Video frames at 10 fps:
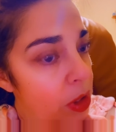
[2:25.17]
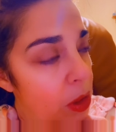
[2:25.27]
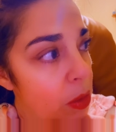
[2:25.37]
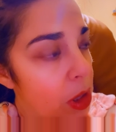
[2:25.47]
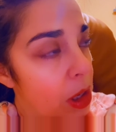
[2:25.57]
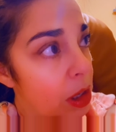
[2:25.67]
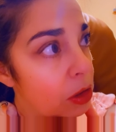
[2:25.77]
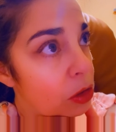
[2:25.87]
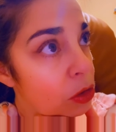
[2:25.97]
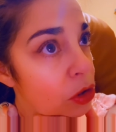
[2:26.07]
what
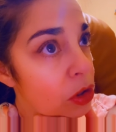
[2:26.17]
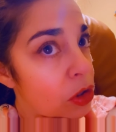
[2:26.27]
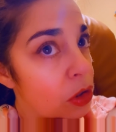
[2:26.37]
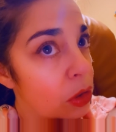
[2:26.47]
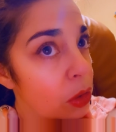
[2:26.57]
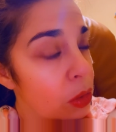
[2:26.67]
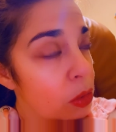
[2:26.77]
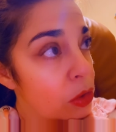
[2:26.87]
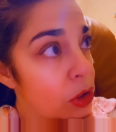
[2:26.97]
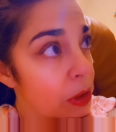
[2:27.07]
you should do
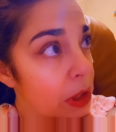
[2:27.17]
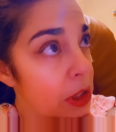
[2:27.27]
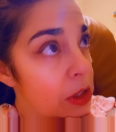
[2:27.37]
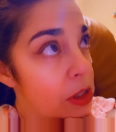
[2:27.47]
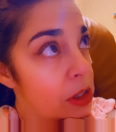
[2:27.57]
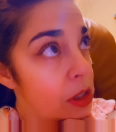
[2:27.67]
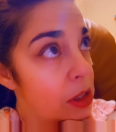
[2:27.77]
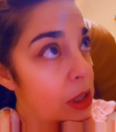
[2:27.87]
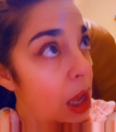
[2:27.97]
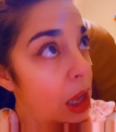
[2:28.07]
during this
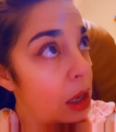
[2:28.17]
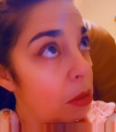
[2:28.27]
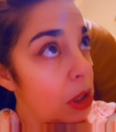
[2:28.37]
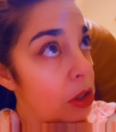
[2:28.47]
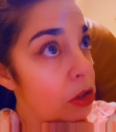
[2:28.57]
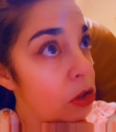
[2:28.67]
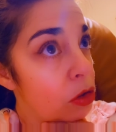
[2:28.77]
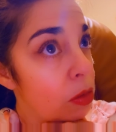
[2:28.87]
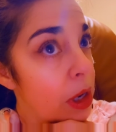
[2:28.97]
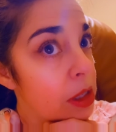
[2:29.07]
time is
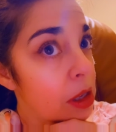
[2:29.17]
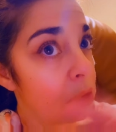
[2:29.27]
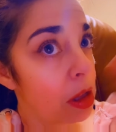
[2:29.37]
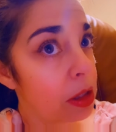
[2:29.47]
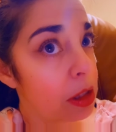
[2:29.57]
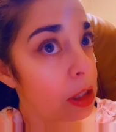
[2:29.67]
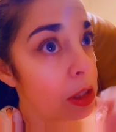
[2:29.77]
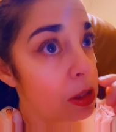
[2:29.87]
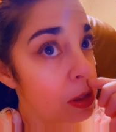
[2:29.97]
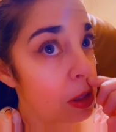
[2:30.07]
to write down all the
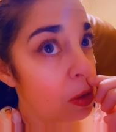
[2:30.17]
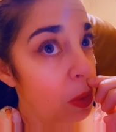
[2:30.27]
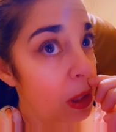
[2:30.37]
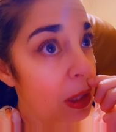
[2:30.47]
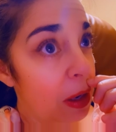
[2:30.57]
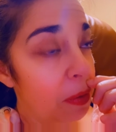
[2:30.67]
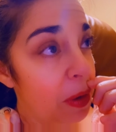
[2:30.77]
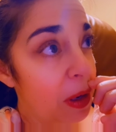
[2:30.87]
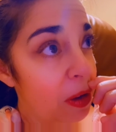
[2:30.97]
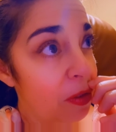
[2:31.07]
things that you want to get
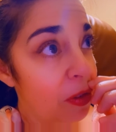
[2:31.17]
rid of.